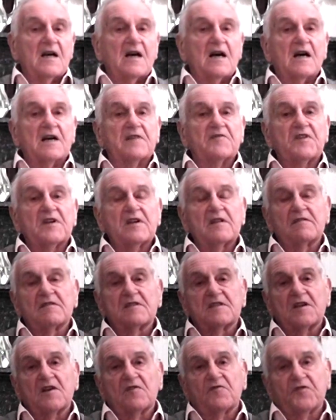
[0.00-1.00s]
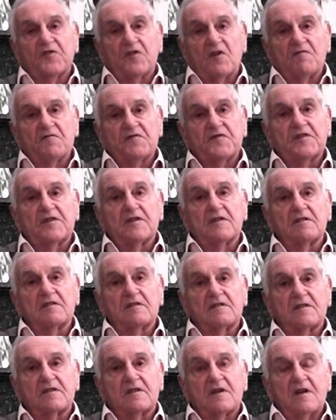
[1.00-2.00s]
I think the
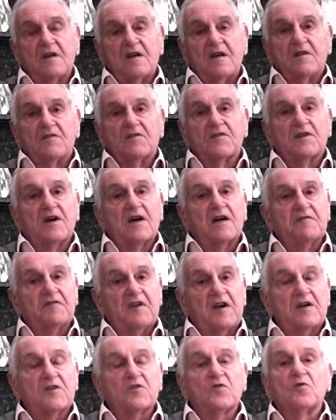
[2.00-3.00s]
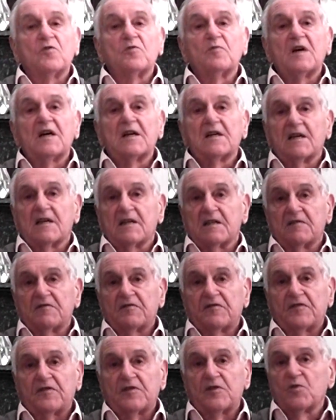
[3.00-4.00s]
self-confidence that I've had all my
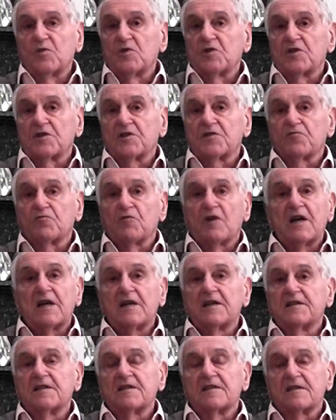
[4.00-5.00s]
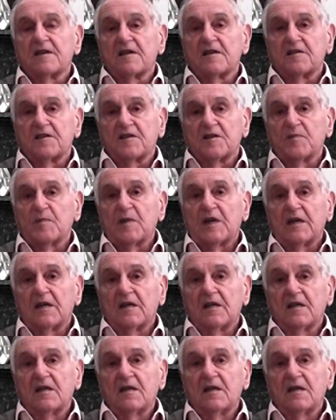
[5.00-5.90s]
life, and which has rarely deserted me,